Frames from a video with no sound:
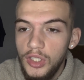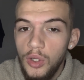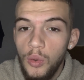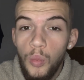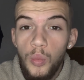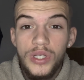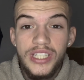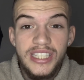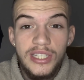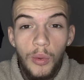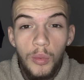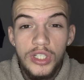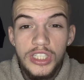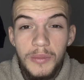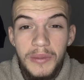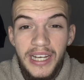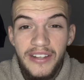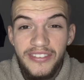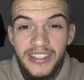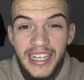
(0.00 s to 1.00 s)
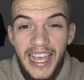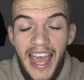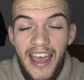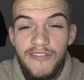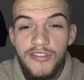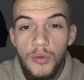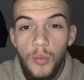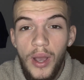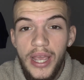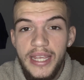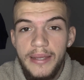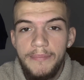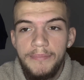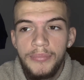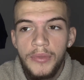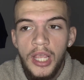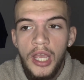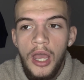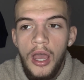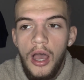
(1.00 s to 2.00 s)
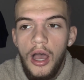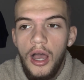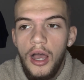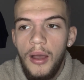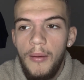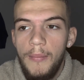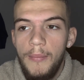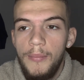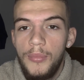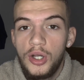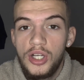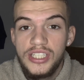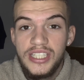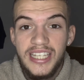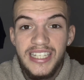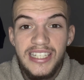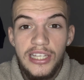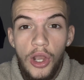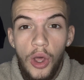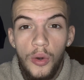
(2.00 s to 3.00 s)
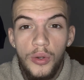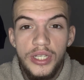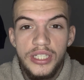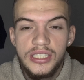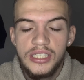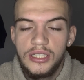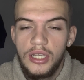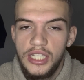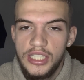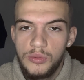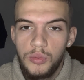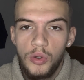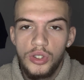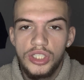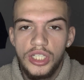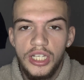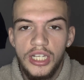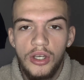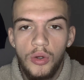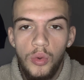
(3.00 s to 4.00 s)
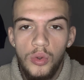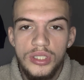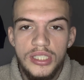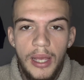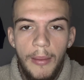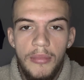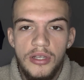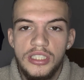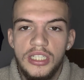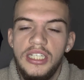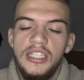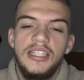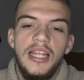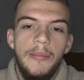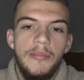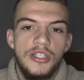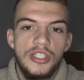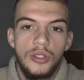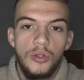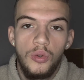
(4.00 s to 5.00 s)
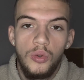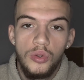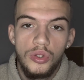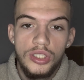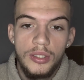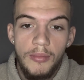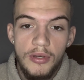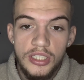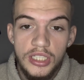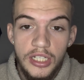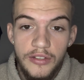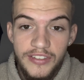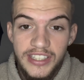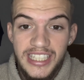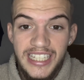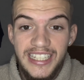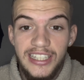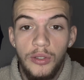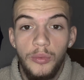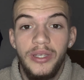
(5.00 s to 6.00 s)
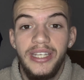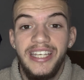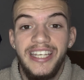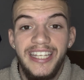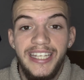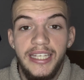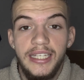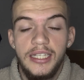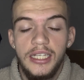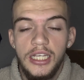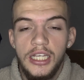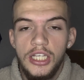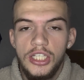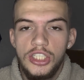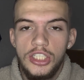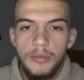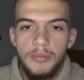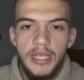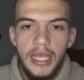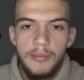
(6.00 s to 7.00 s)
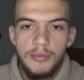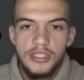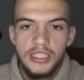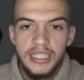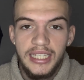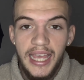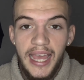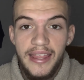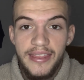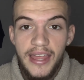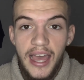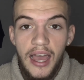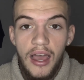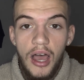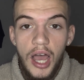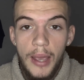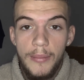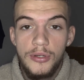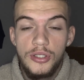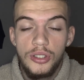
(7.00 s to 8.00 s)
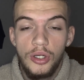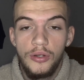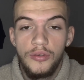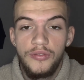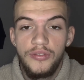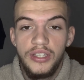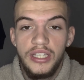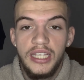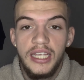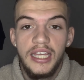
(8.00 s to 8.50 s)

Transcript: We still want to be lifting heavy weight, because this load is what's going to cause that muscular damage and cause the muscular fatigue that we need to be able to get that hypertrophy.